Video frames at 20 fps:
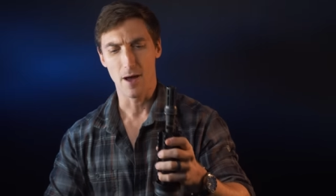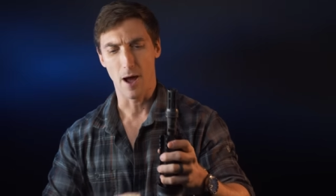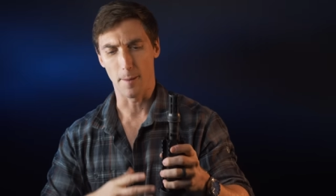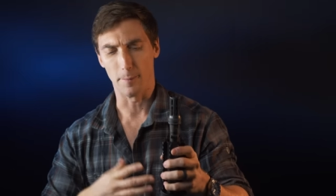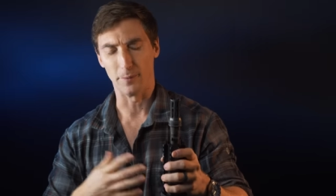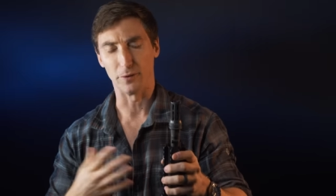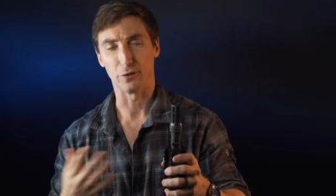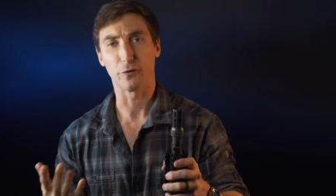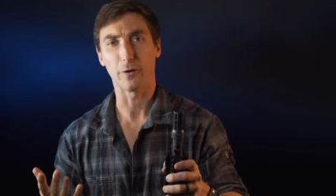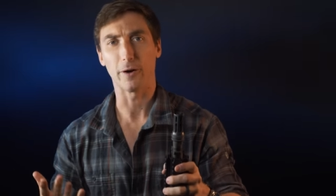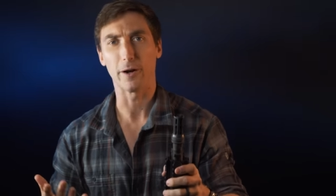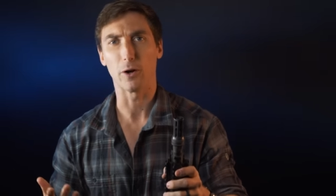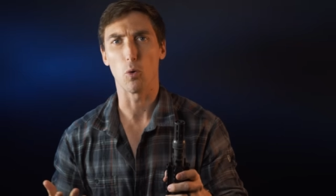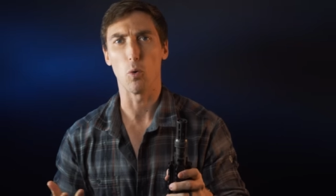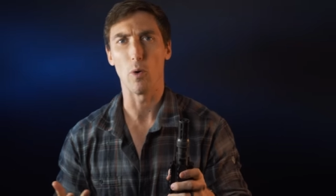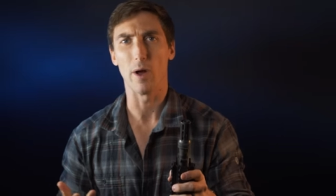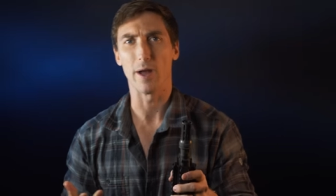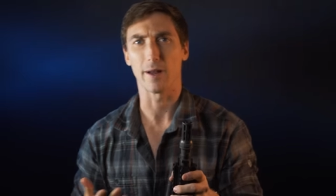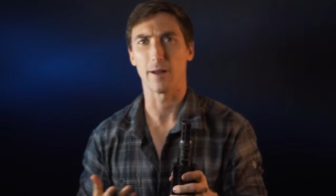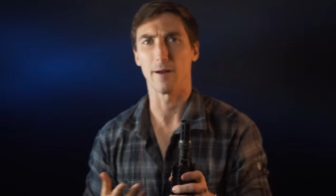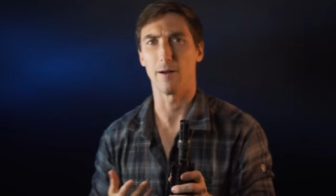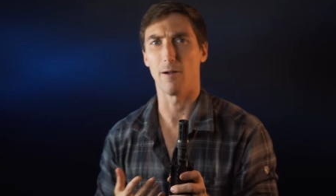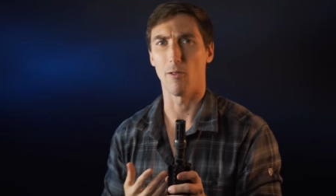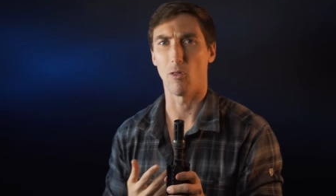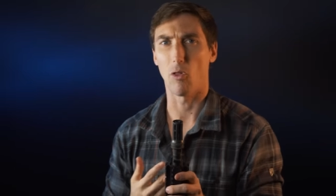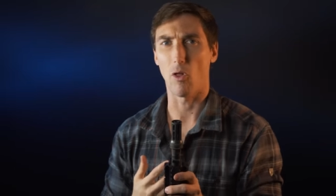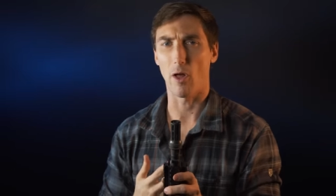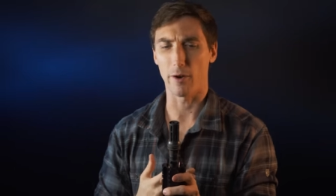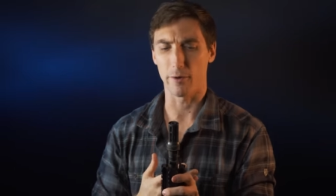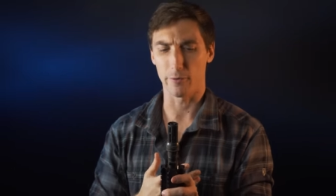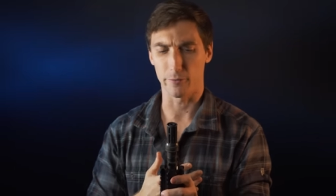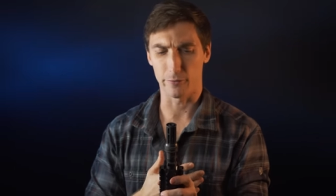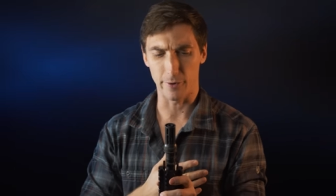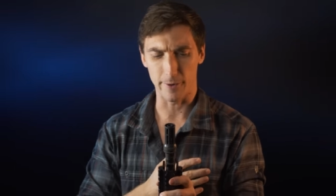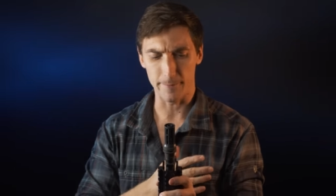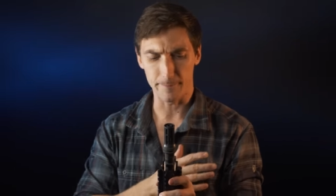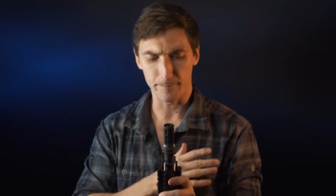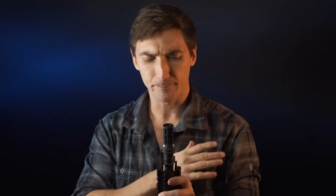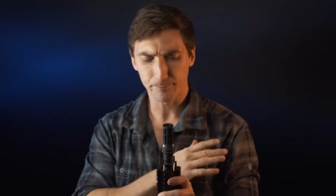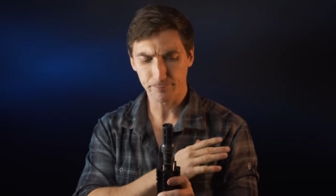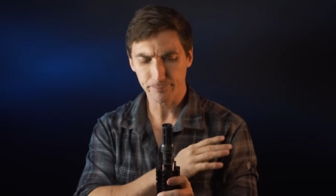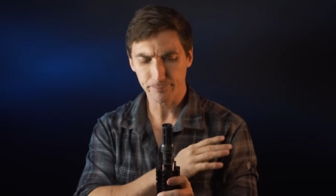It's very quick. A lot of